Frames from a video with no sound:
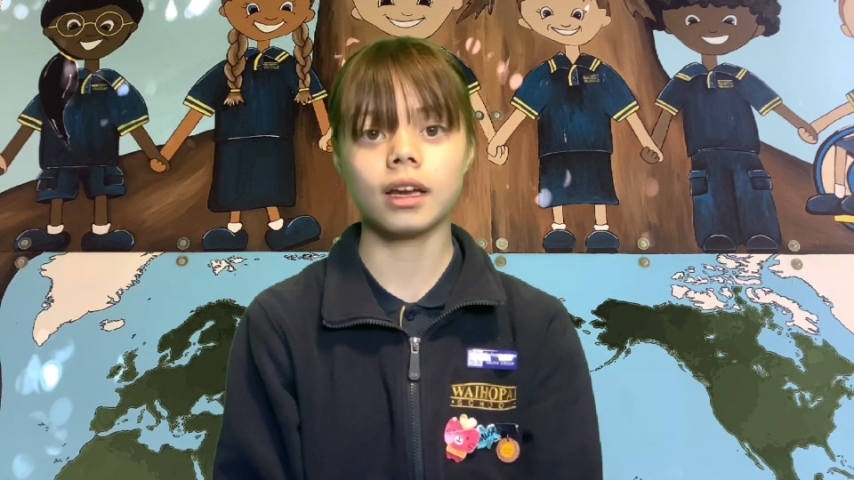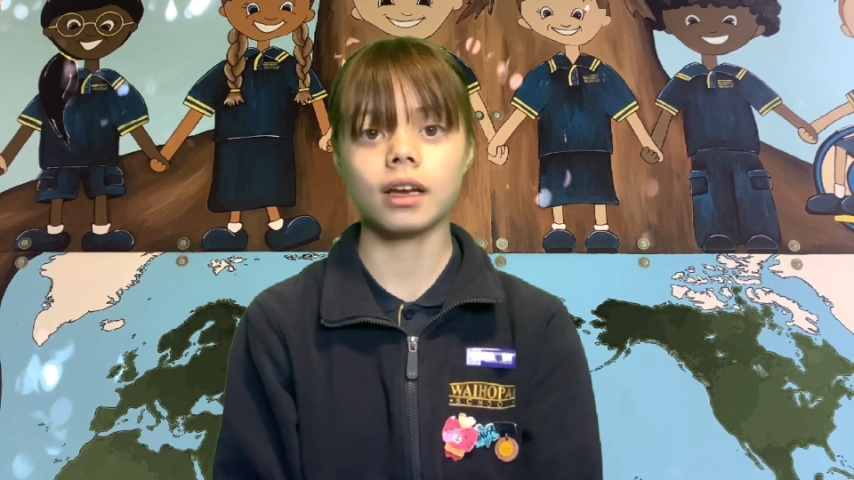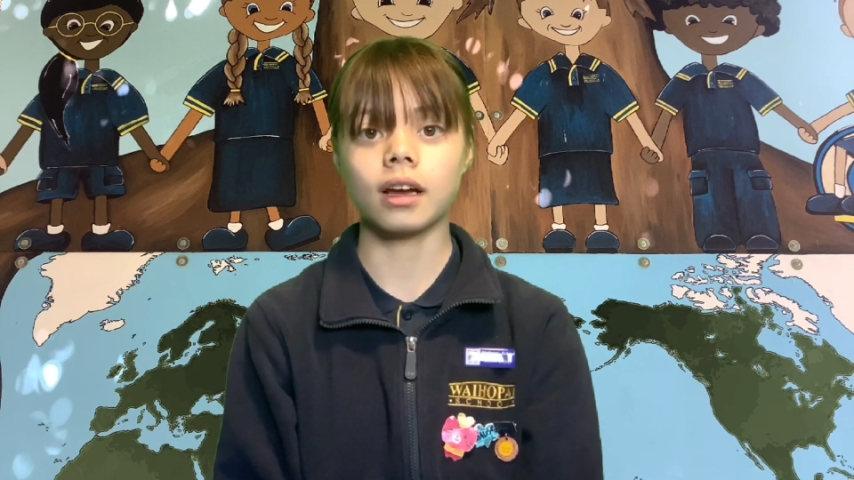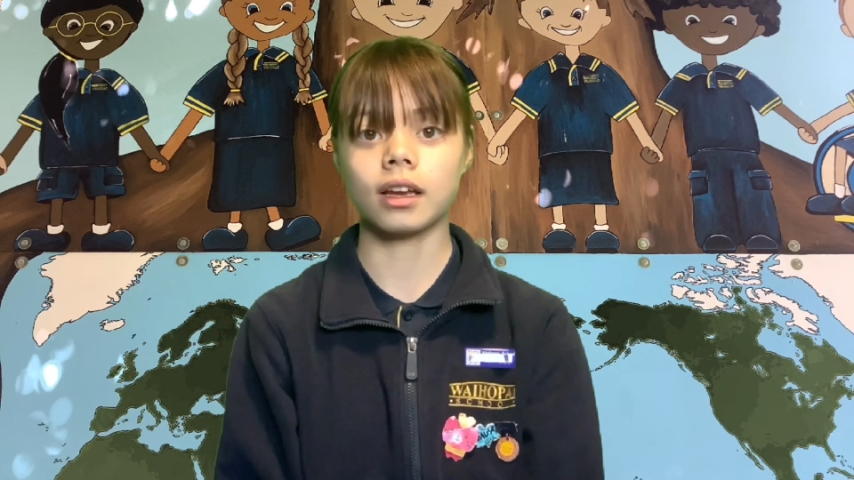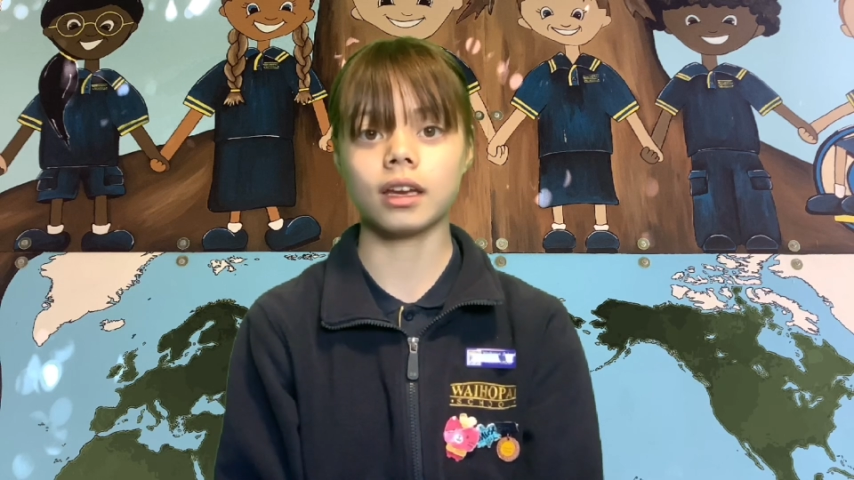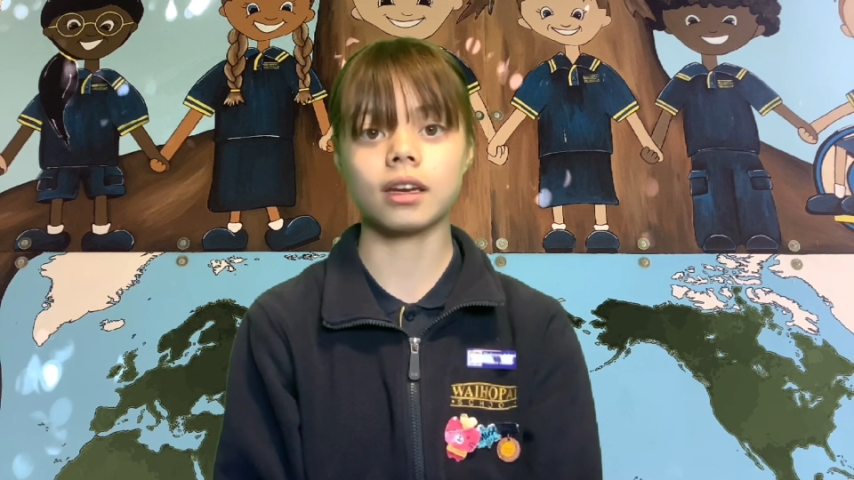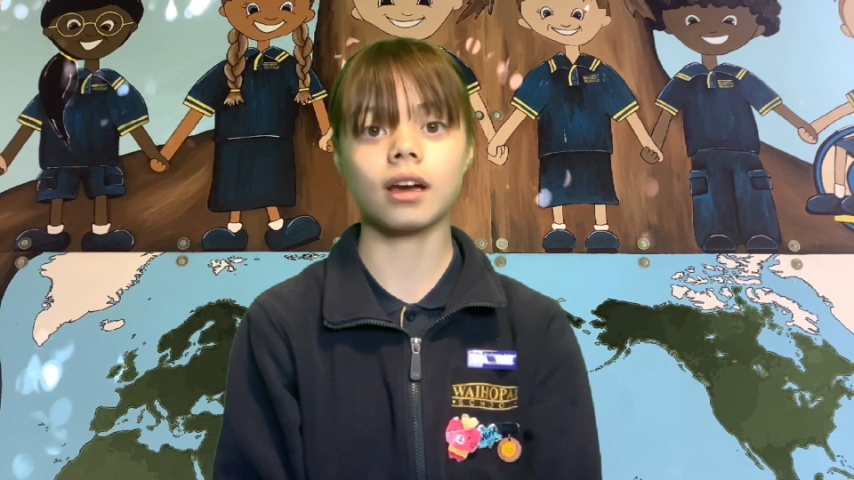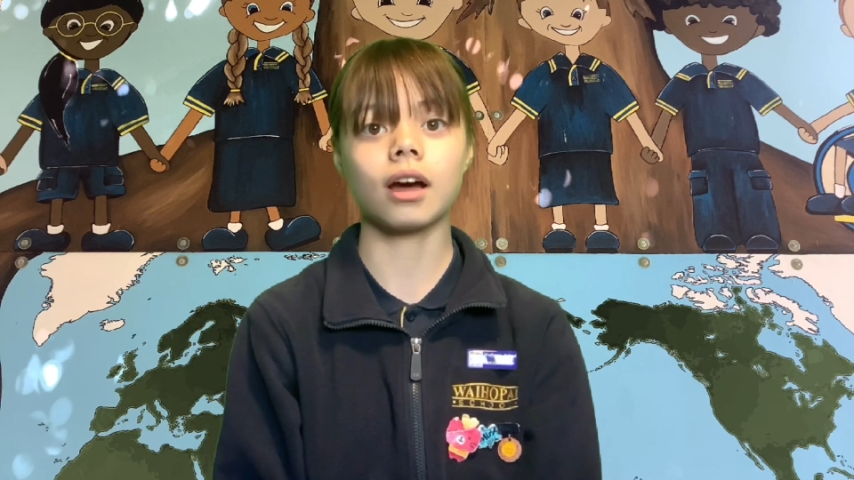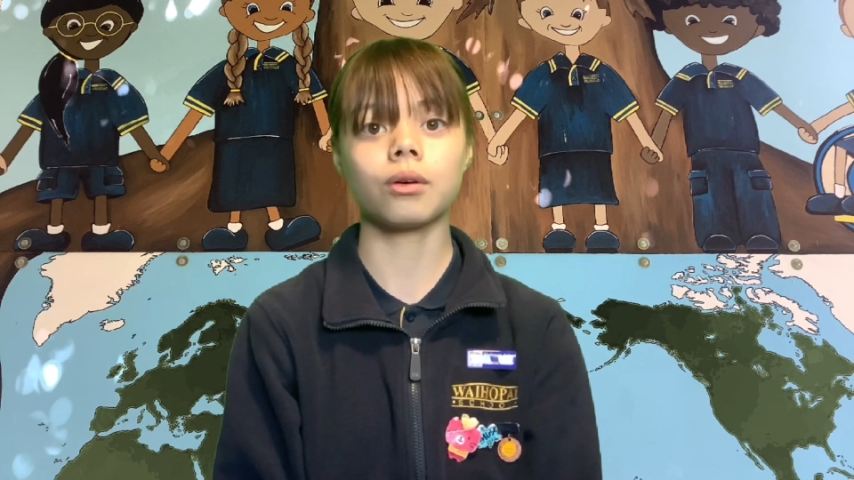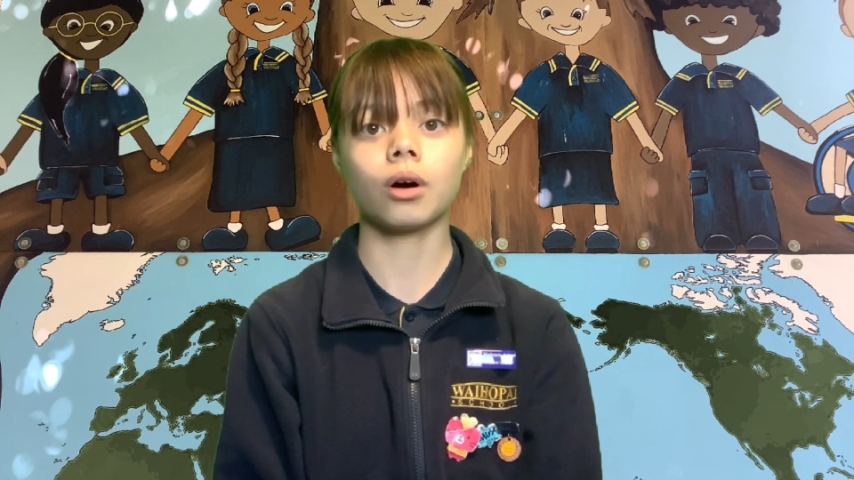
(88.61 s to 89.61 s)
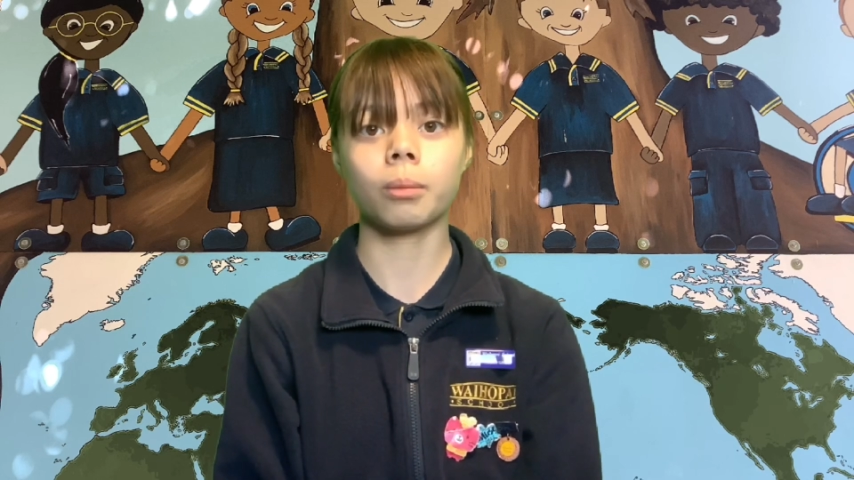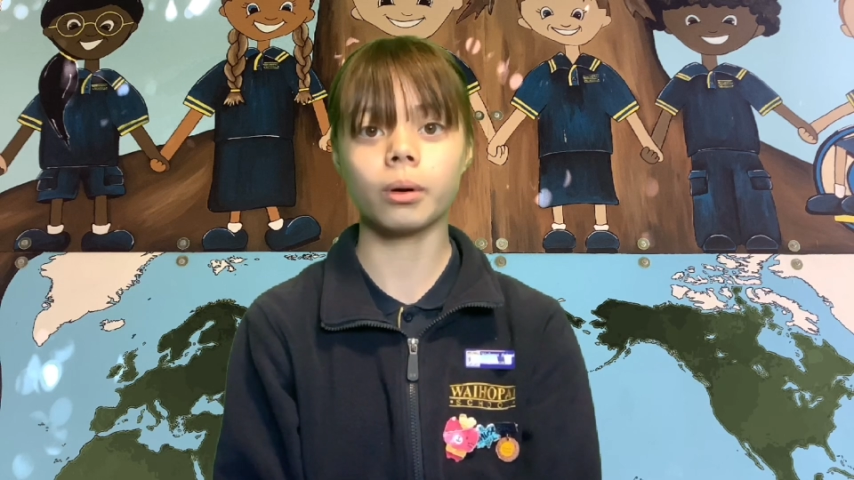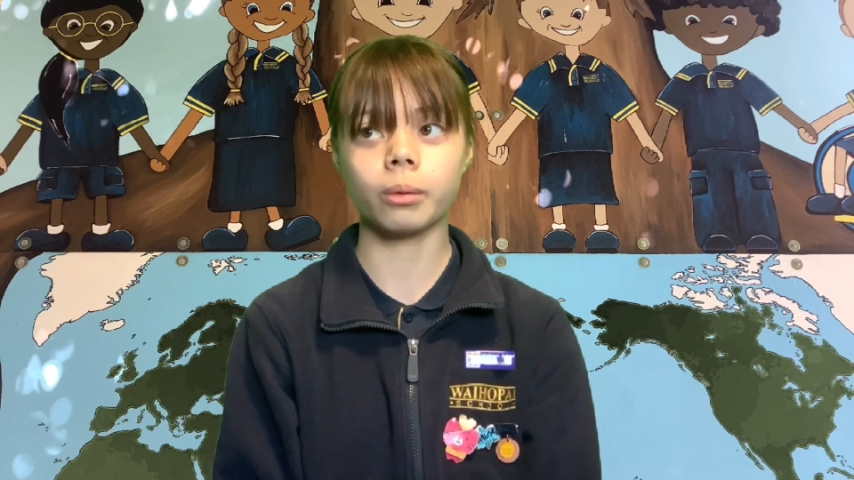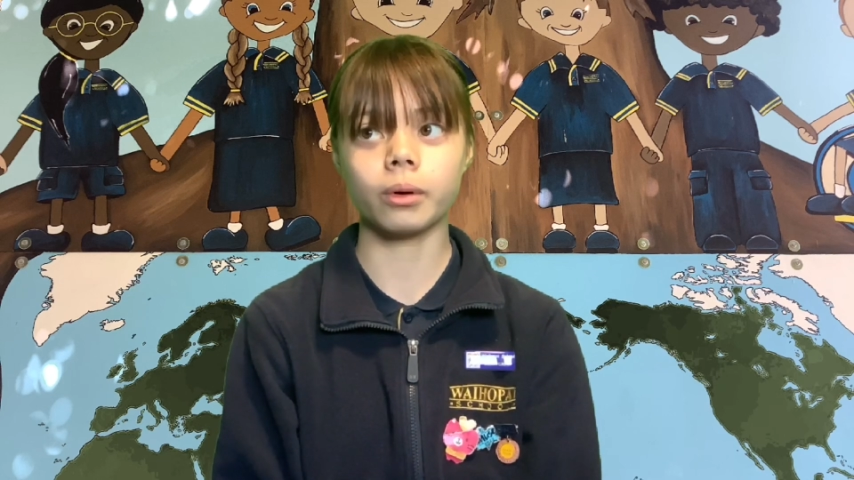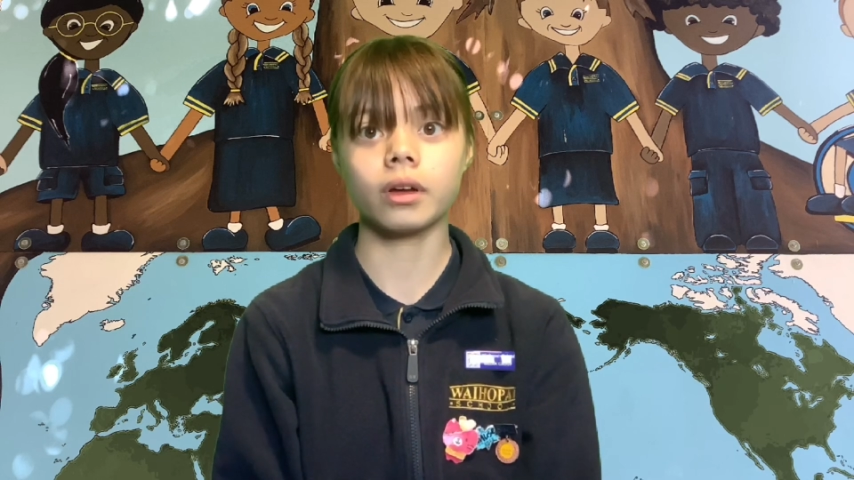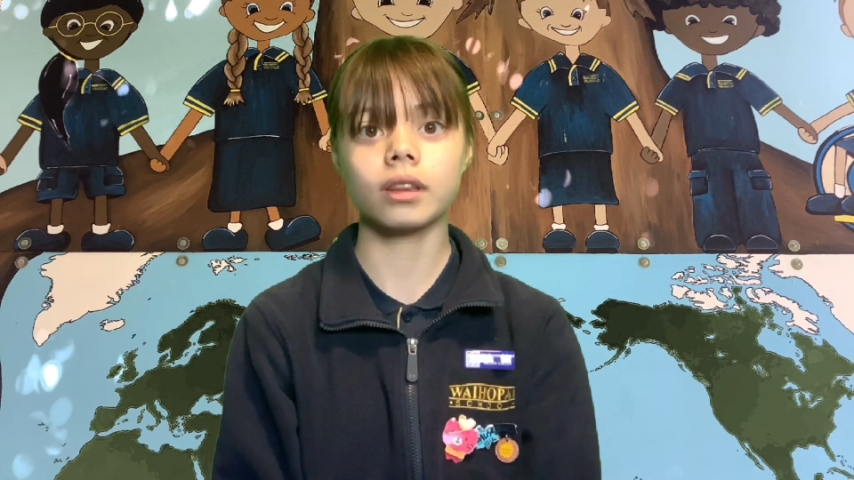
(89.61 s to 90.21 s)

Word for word: Ka kite anō